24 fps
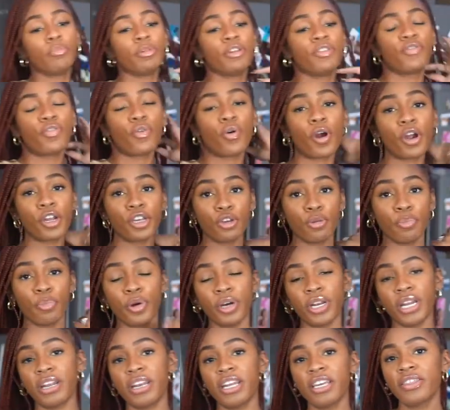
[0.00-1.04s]
Before you
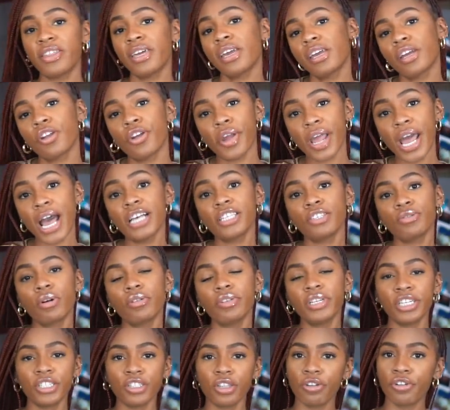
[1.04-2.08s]
put anything in your casserole
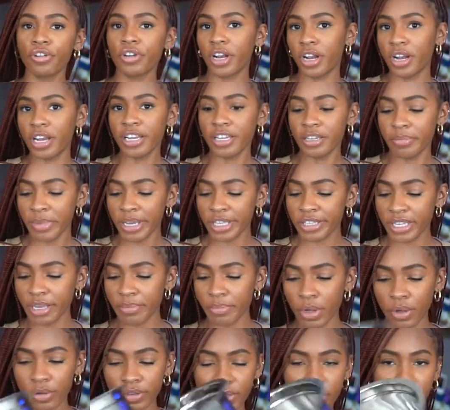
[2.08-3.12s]
dish though, you're gonna need a mixing
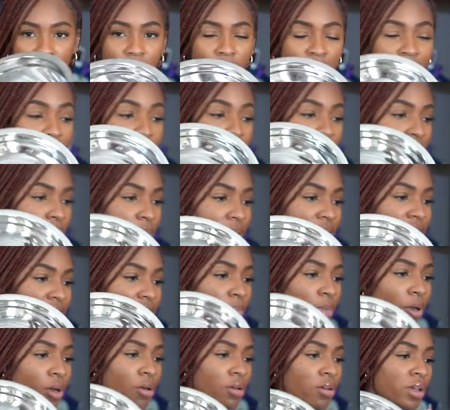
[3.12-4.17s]
bowl. So go ahead and get a mixing
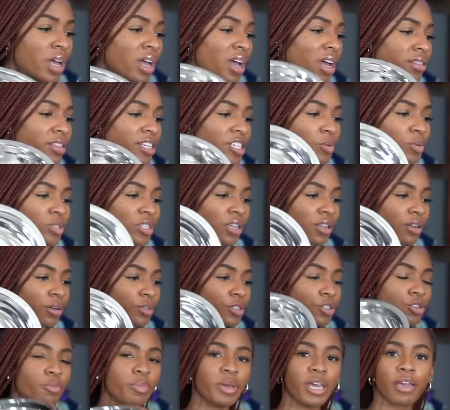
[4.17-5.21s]
bowl. This one's a little
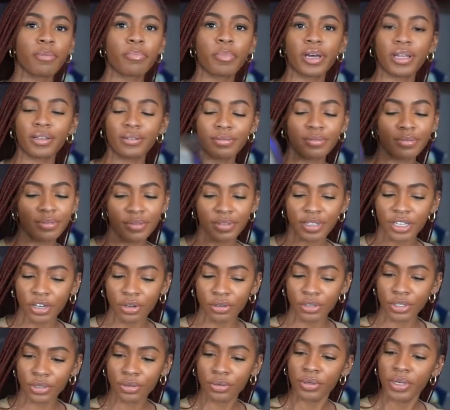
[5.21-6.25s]
too big, but
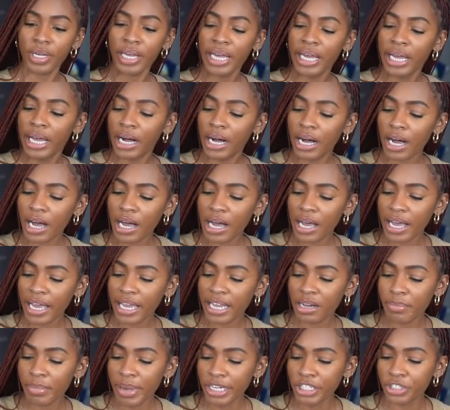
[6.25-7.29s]
it'll do. Uh,
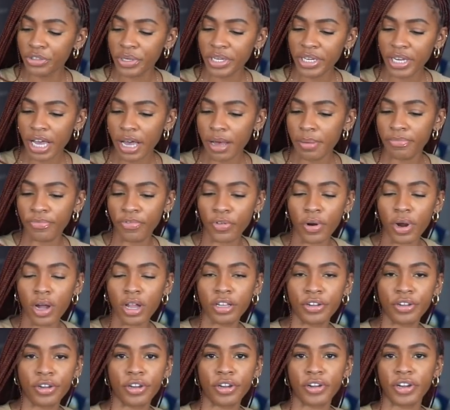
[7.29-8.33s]
and a measuring cup for
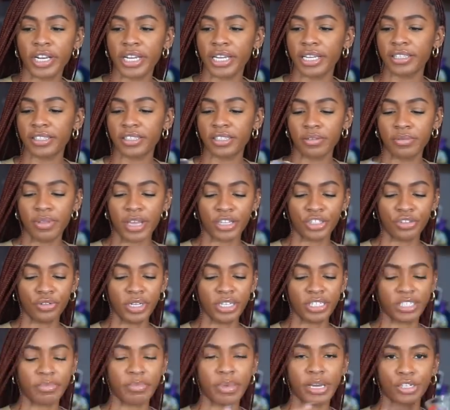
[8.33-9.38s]
all your ingredients to, that you
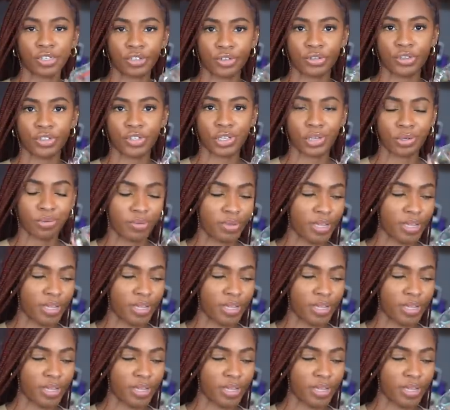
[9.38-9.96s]
need to measure, so.